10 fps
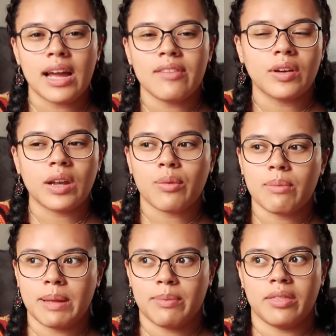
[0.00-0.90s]
I feel like
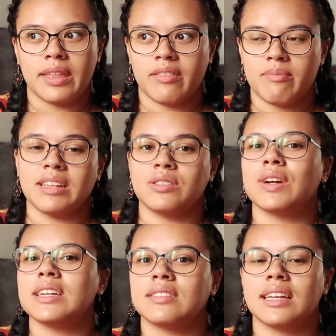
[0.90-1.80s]
when people think of mixed
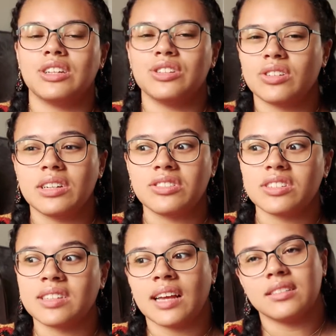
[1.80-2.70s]
race, they usually
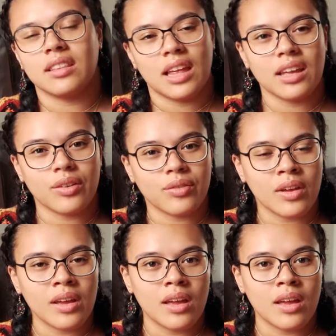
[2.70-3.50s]
just tend to think of